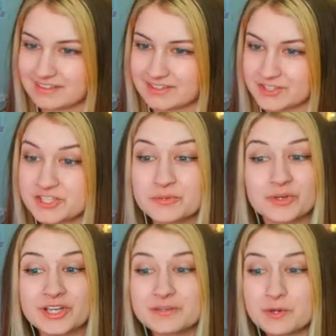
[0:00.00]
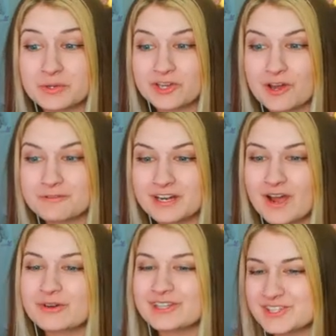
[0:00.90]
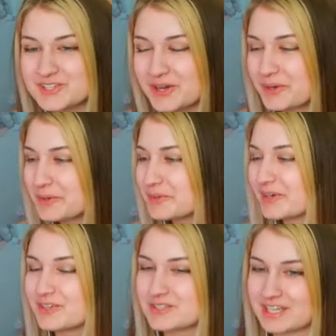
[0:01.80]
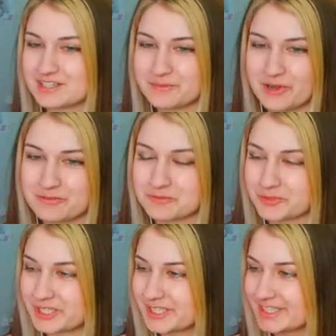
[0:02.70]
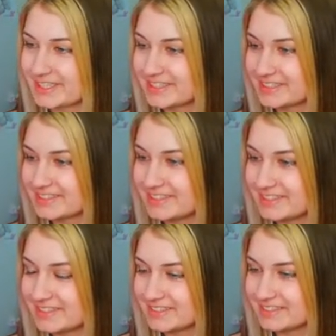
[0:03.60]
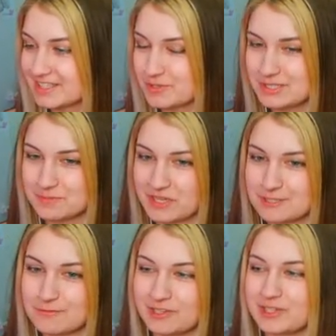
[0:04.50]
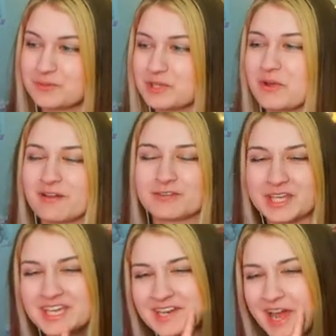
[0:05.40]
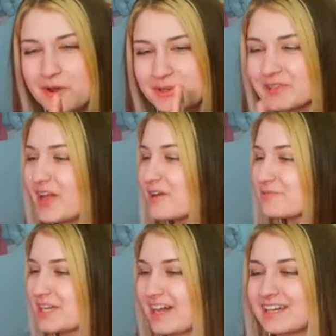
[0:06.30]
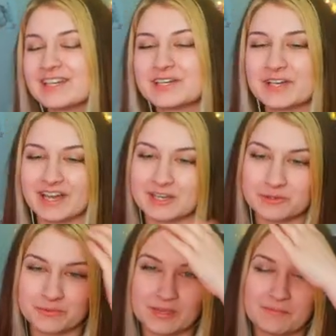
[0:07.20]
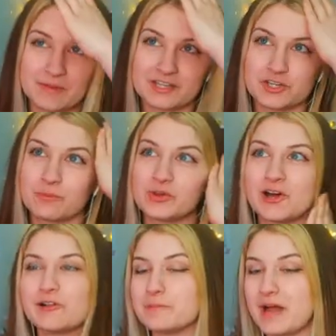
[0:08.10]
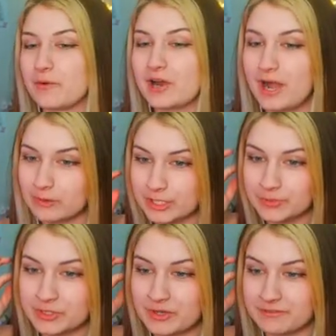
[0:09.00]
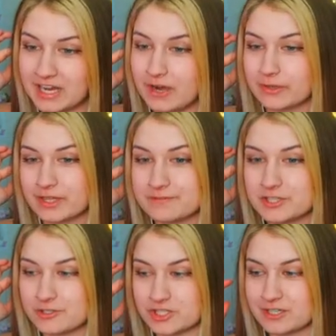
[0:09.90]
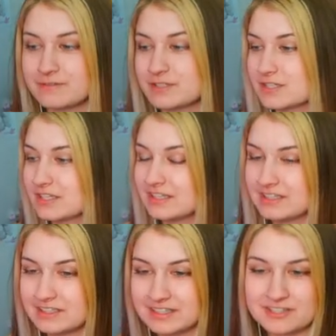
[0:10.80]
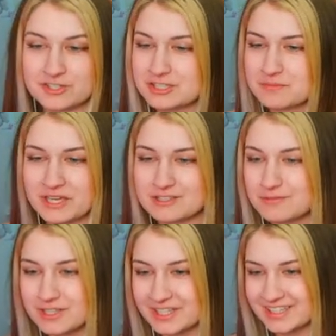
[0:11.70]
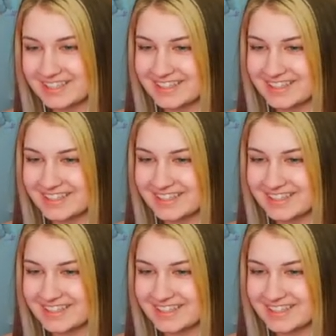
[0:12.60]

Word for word: Just at work at the moment, get off in an hour, let's go. Are you excited to be off of work? That's always the best feeling when you have like an hour left. I, I at my job we call it power hour when you have an hour left of your shift. And it's just the best feeling.